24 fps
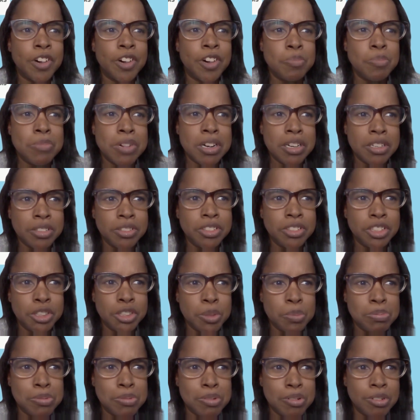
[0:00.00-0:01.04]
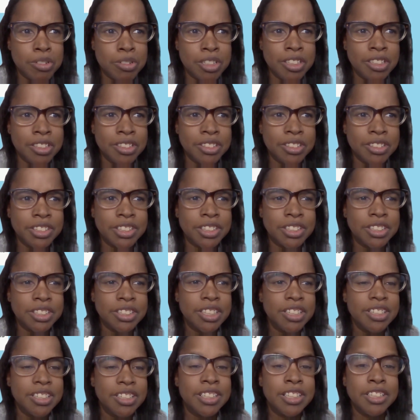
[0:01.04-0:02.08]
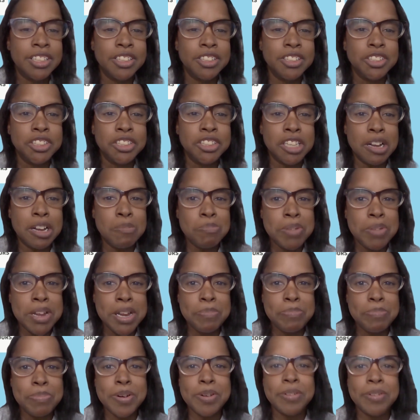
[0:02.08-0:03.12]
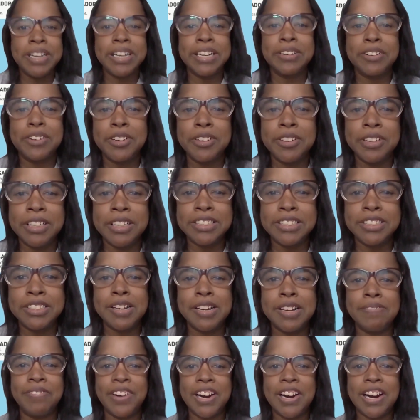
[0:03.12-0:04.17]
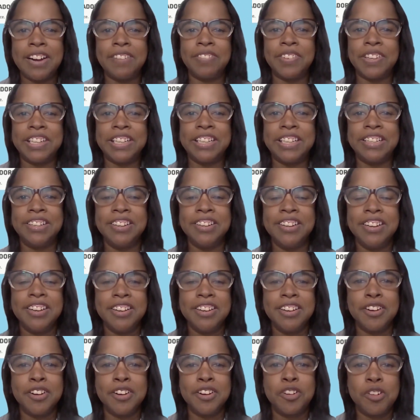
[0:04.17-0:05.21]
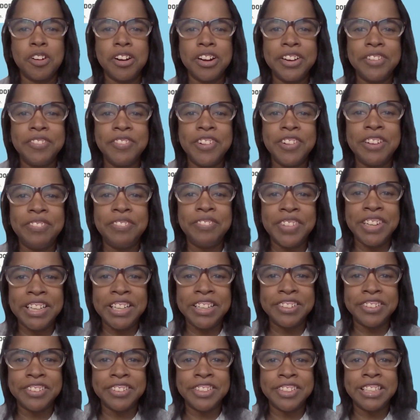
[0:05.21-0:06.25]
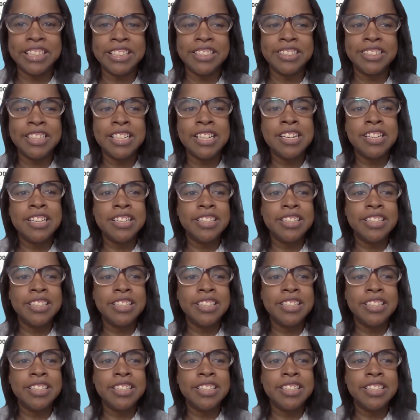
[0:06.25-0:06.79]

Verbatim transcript: remote supports, there's some people, and Chris can probably agree with me on this.